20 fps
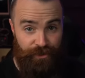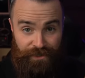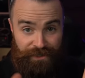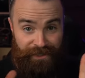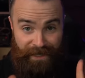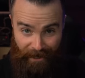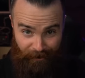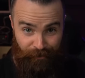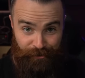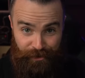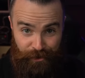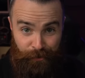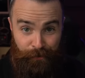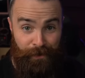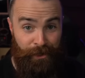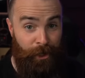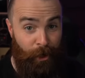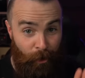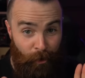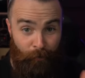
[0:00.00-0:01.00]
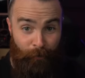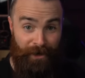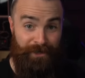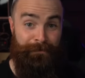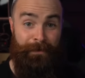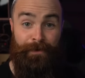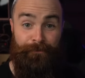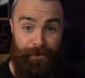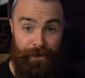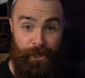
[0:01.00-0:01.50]
just scared you, then go and
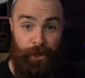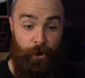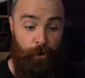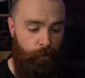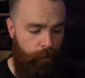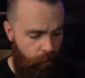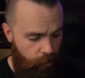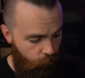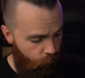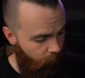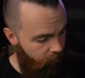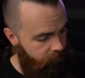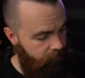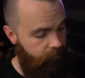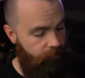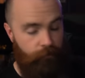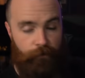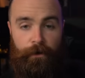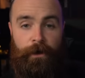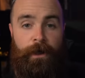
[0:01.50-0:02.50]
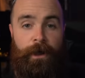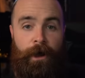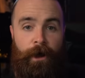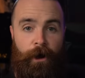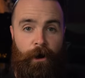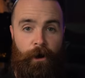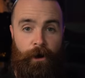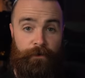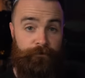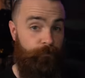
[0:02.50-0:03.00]
watch my video right here
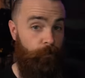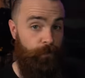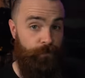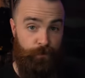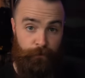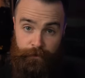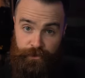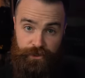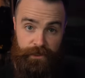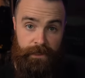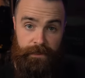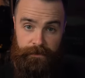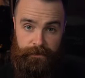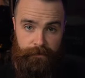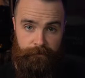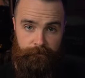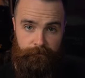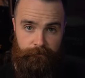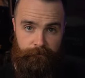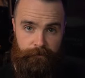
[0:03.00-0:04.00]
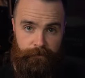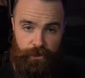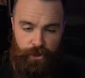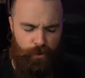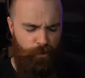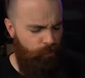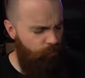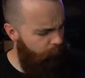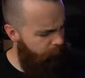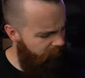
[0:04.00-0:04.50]
on virtual machines.
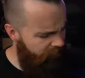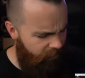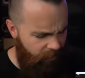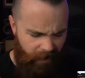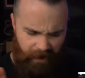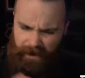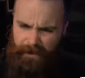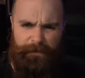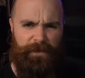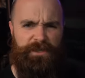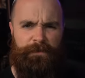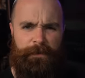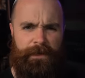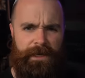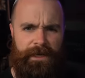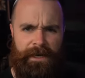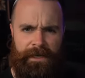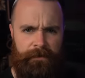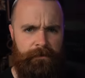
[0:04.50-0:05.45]
You will be caught up to speed,